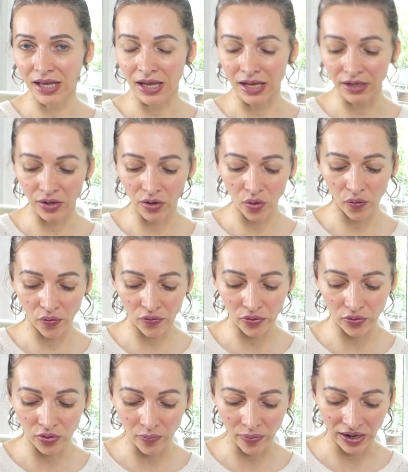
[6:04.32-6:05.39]
and go
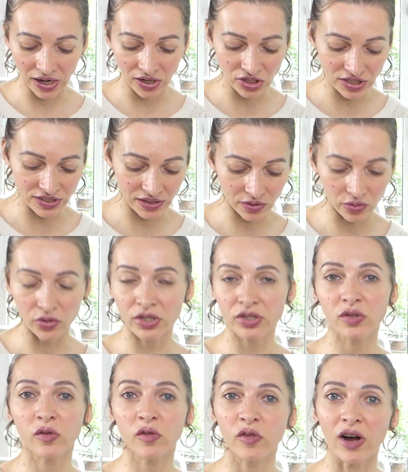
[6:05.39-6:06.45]
through the pages in order
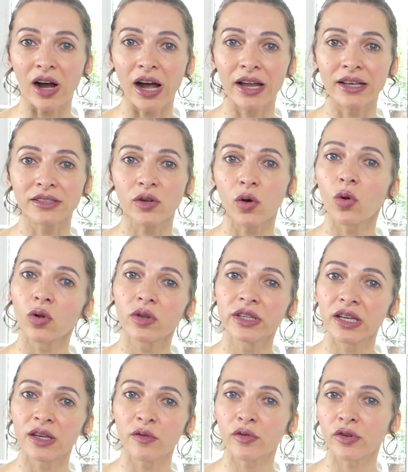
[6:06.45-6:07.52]
to find all the
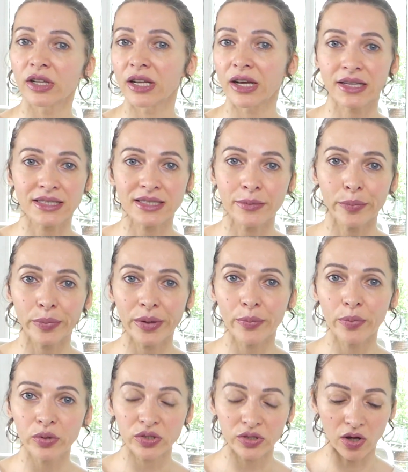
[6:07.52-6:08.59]
info that I simply
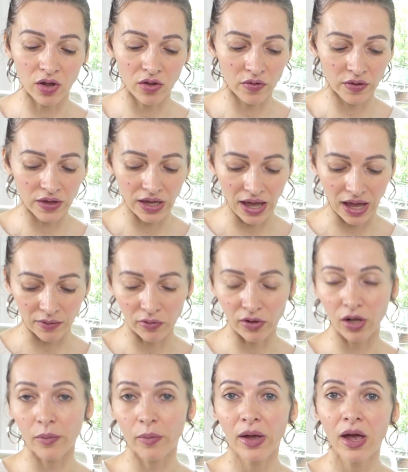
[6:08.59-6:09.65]
put on the
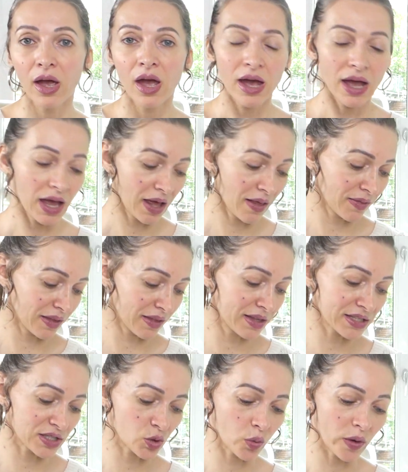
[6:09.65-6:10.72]
envelope. And
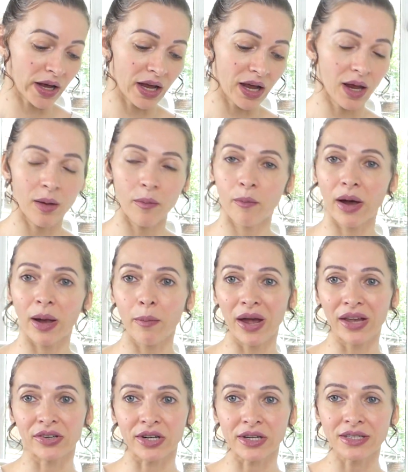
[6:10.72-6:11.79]
this way my
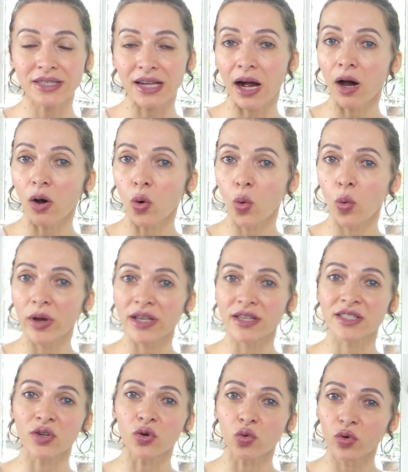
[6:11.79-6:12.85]
patterns are
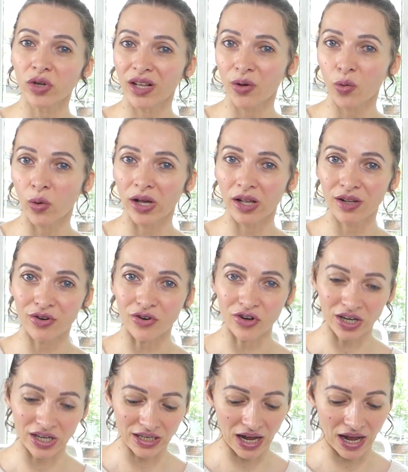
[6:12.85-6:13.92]
always really well
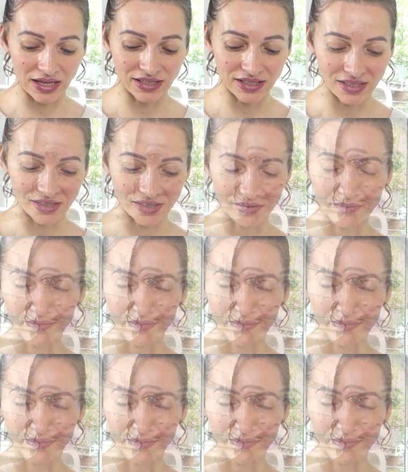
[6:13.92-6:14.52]
organized.